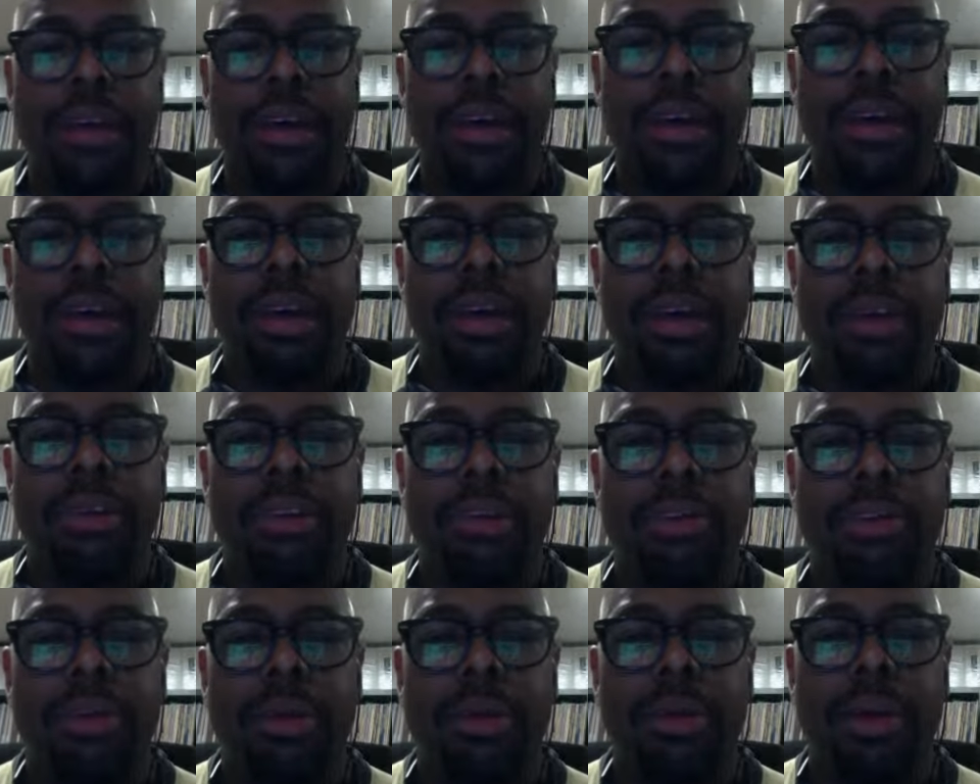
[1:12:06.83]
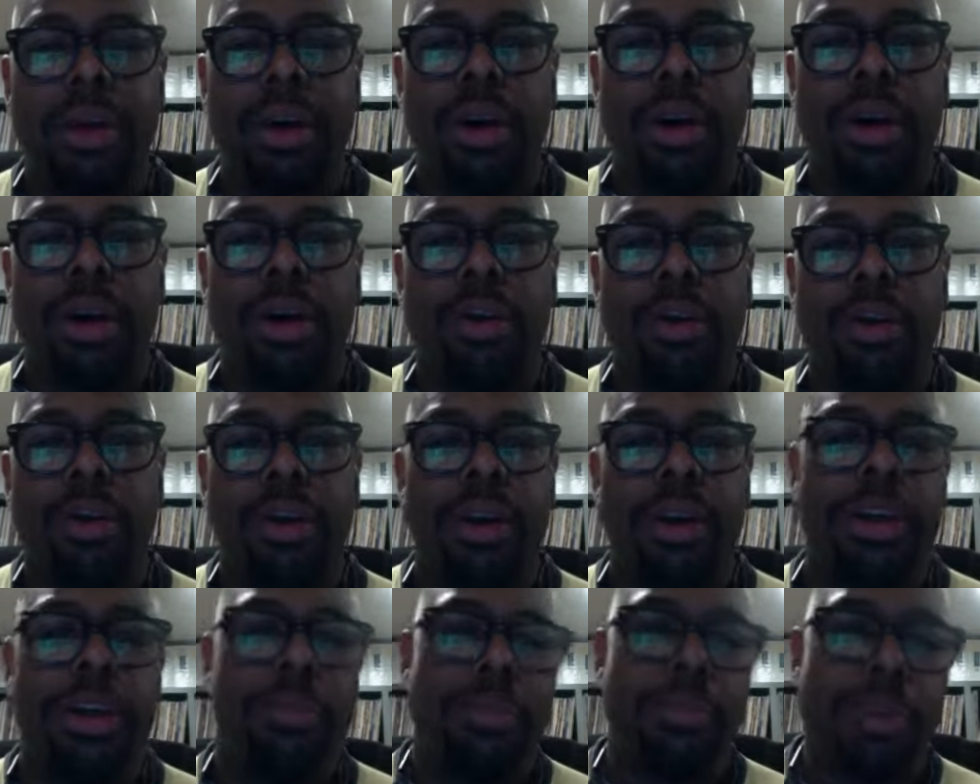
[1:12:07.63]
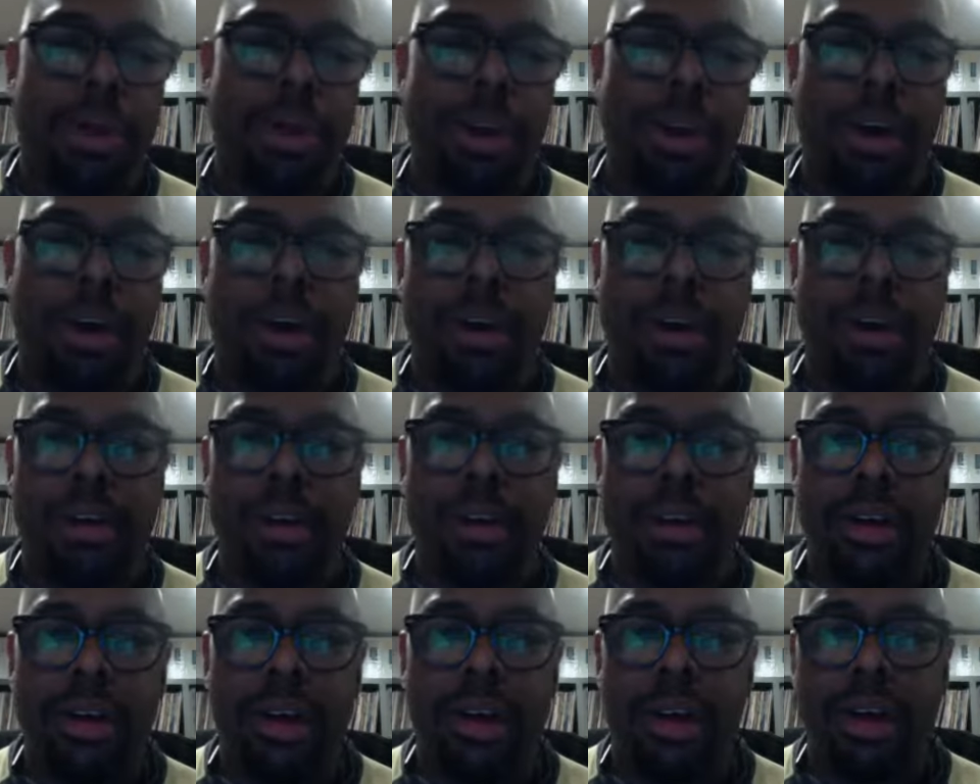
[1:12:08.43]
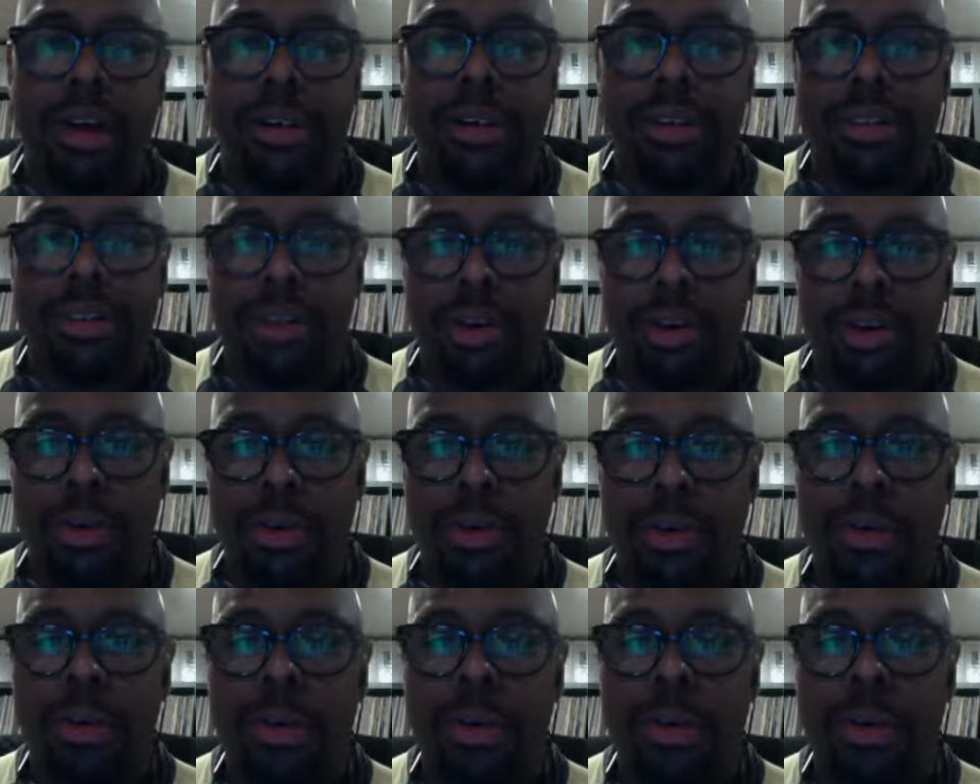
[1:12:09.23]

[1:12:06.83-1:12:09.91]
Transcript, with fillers: Mm. And so uh, we're an N P R uh, show.